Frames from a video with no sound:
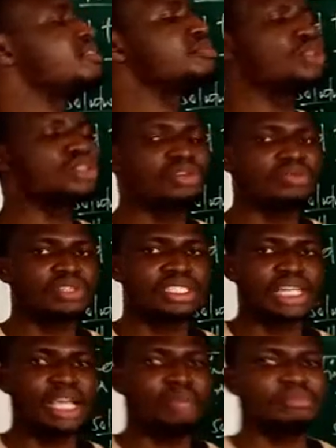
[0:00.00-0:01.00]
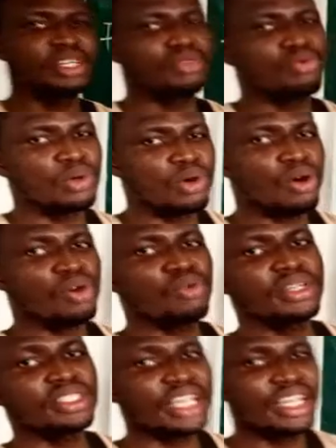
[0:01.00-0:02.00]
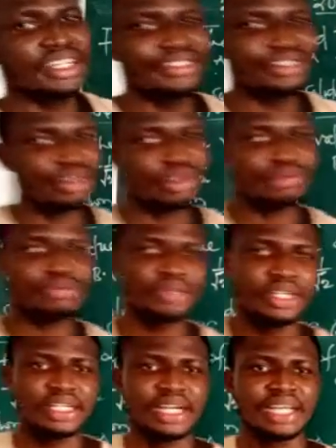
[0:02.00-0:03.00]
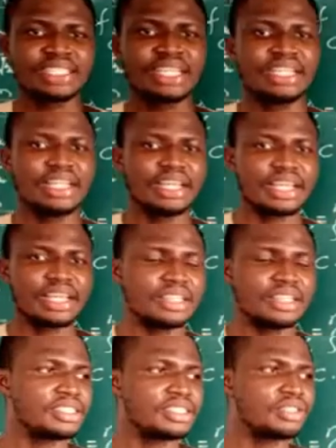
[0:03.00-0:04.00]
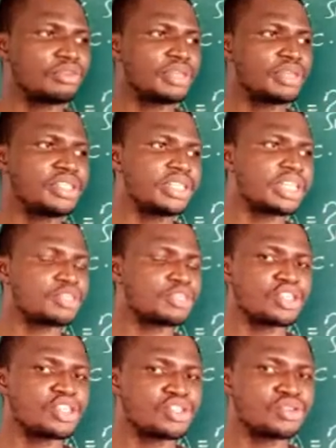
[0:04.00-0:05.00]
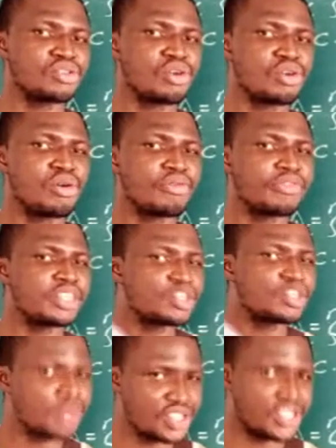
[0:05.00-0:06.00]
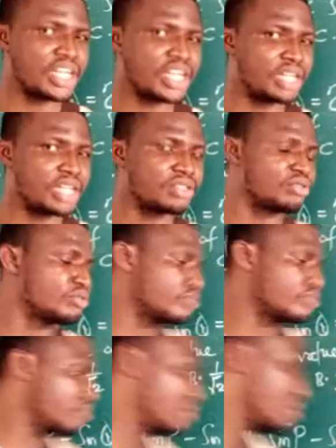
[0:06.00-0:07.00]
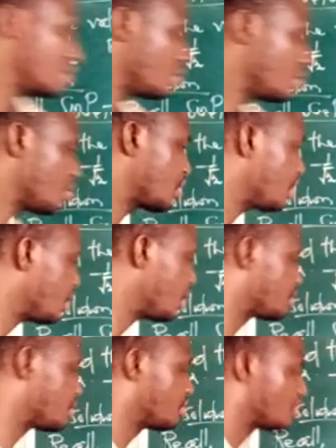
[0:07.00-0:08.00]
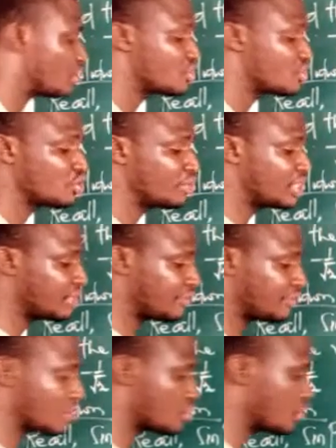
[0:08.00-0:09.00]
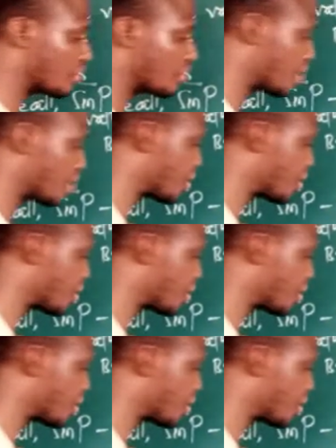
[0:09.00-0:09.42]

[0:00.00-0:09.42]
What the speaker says: Most of the time they will always end up as an trigonometric expression of a special angle, okay, or trigonometric function of special